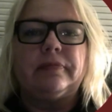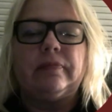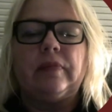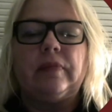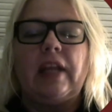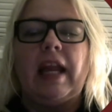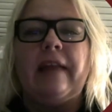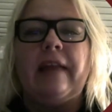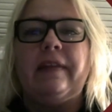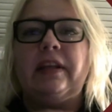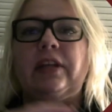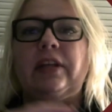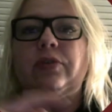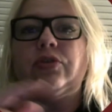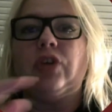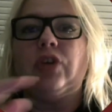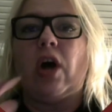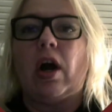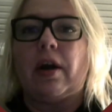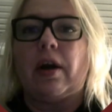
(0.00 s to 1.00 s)
And then you
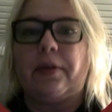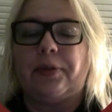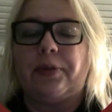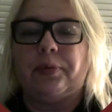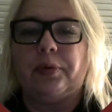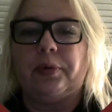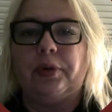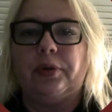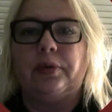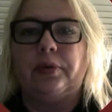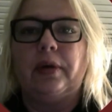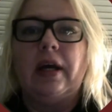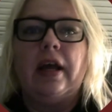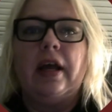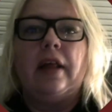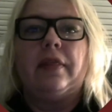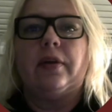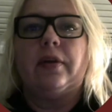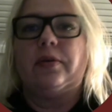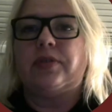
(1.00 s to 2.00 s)
talk through
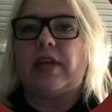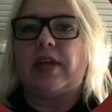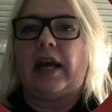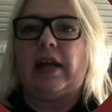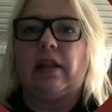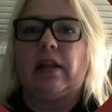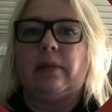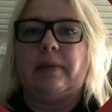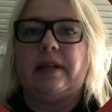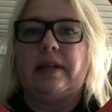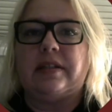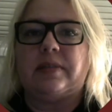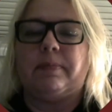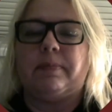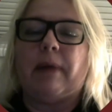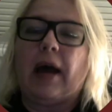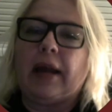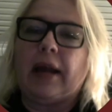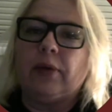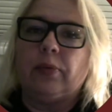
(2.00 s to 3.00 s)
those elements
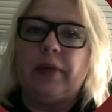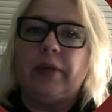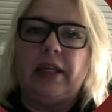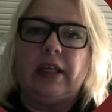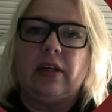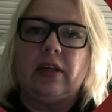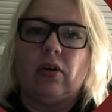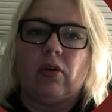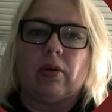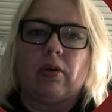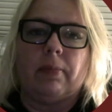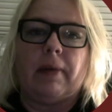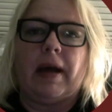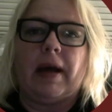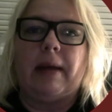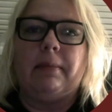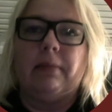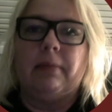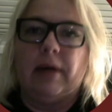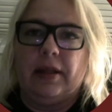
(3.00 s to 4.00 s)
by week or
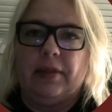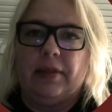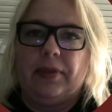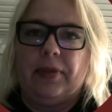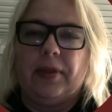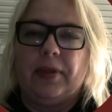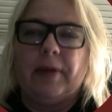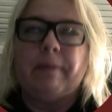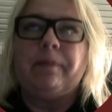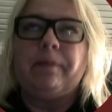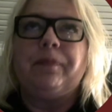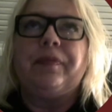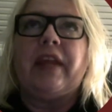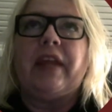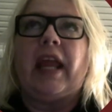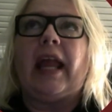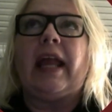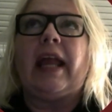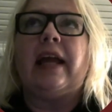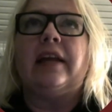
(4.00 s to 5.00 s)
by month.
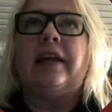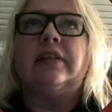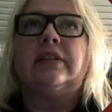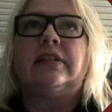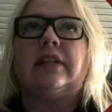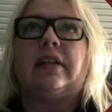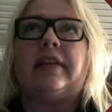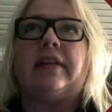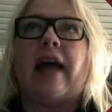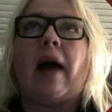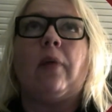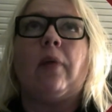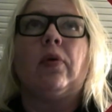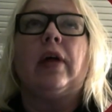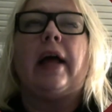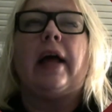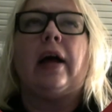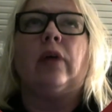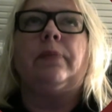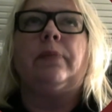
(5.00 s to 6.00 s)
And that will
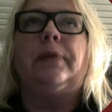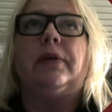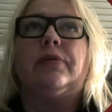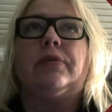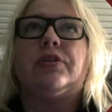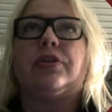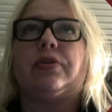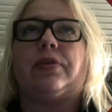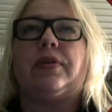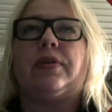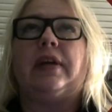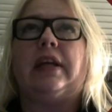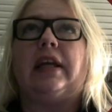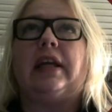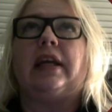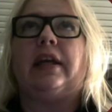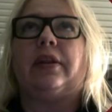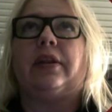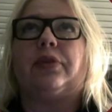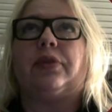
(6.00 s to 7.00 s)
help you as you're
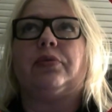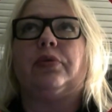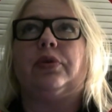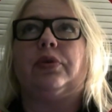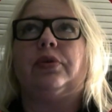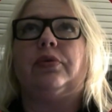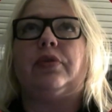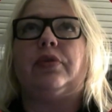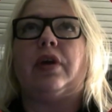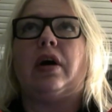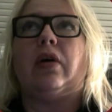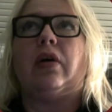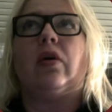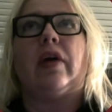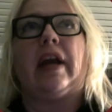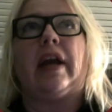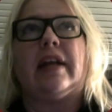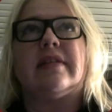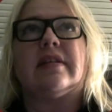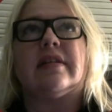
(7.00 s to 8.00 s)
thinking it through. Know,
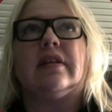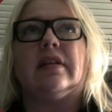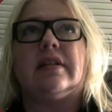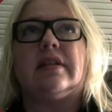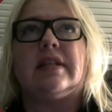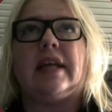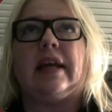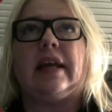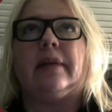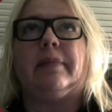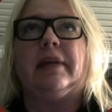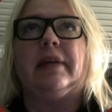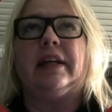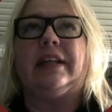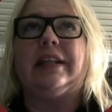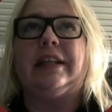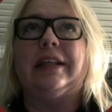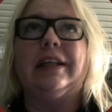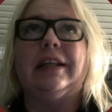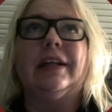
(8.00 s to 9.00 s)
okay, it's going to take me a
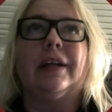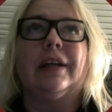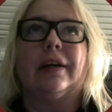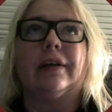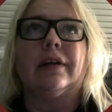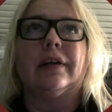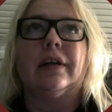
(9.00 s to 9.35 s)
year